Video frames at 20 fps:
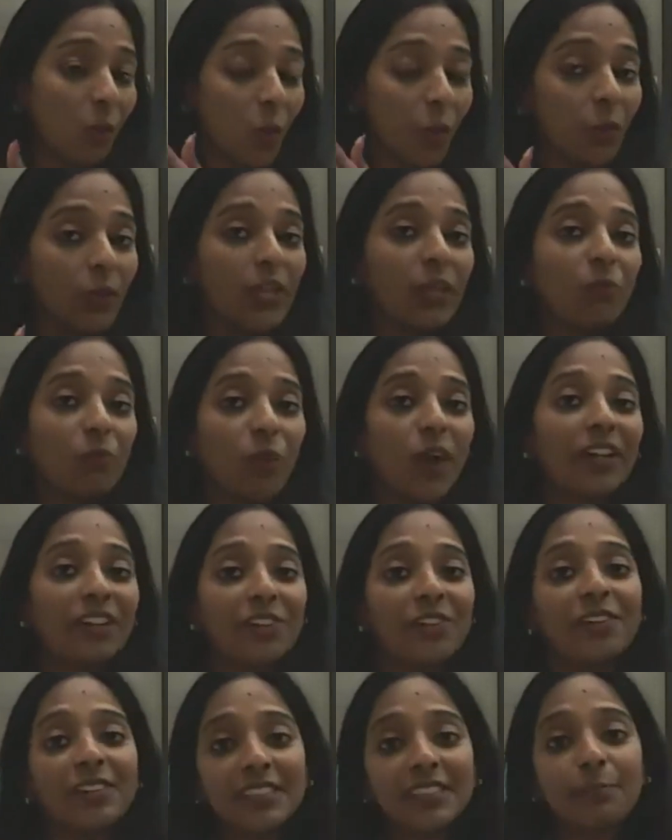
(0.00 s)
only 1
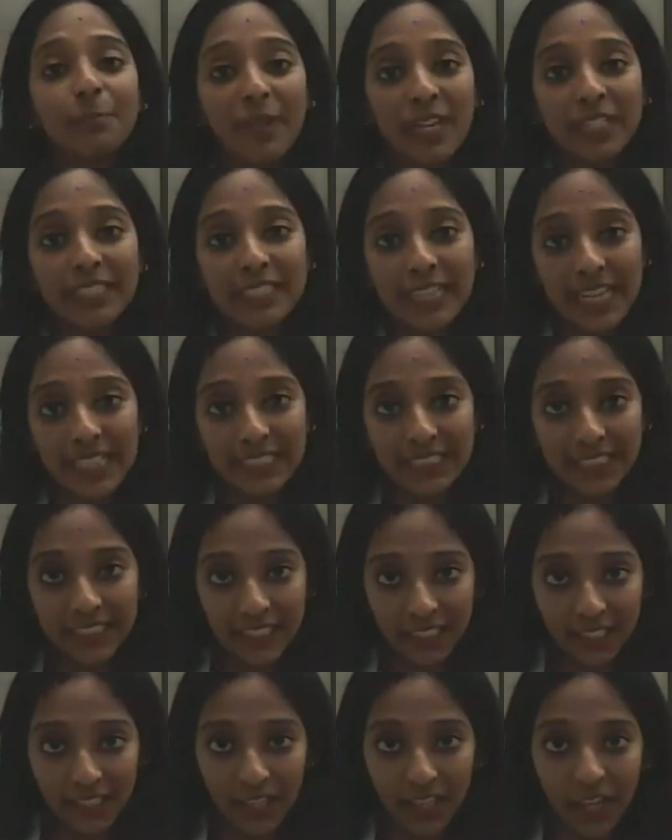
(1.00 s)
ear is being tested.